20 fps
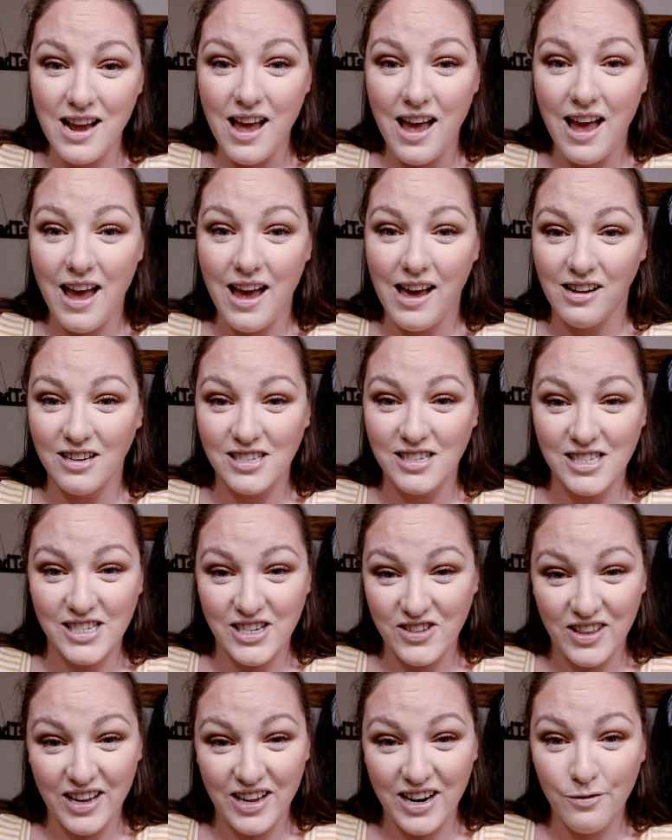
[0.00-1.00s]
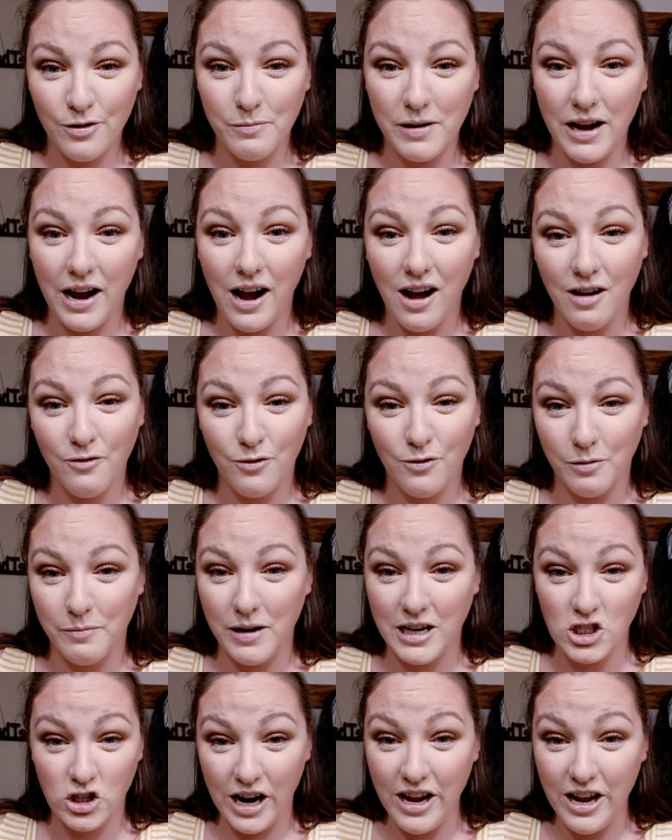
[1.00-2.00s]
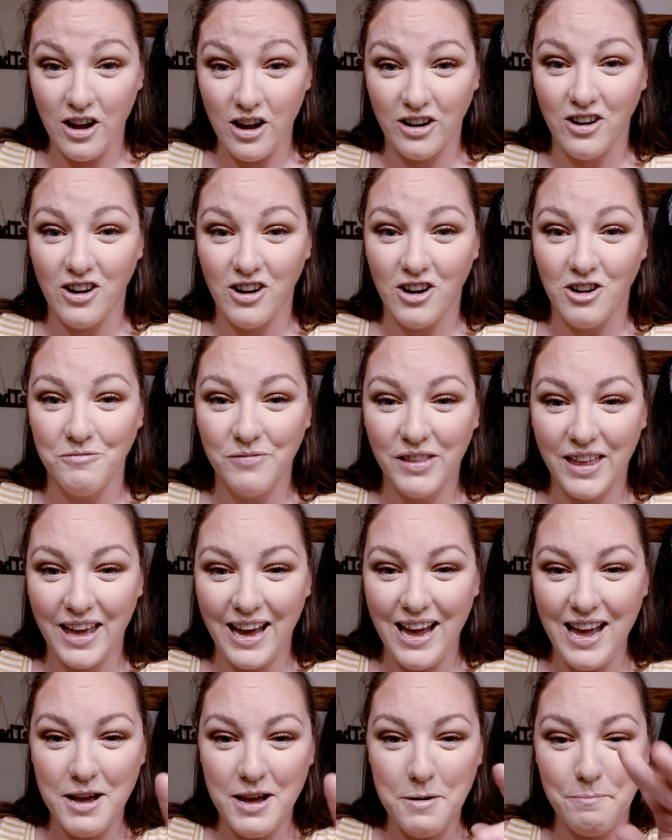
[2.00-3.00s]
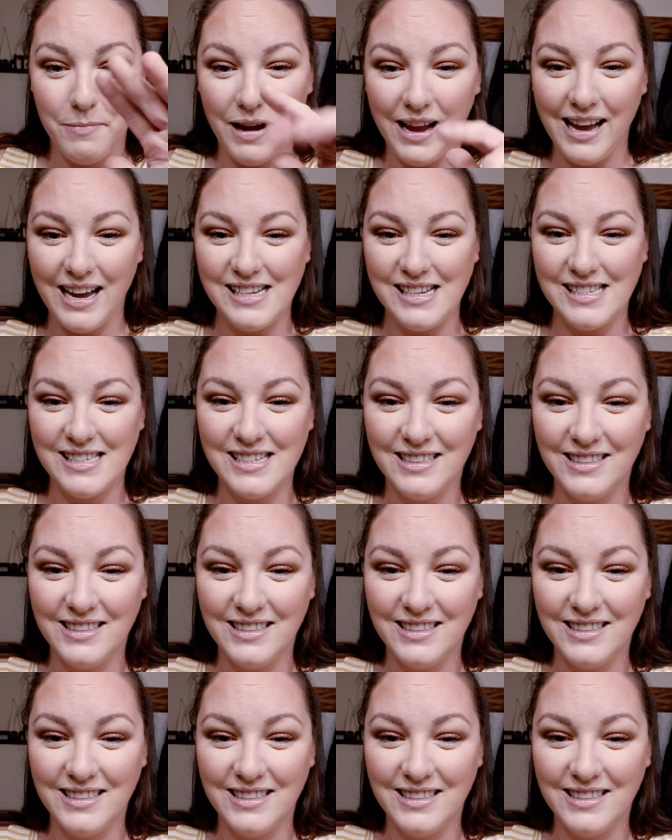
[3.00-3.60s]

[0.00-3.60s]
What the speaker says: and I'll see you there for my try-on haul. Okay, bye guys.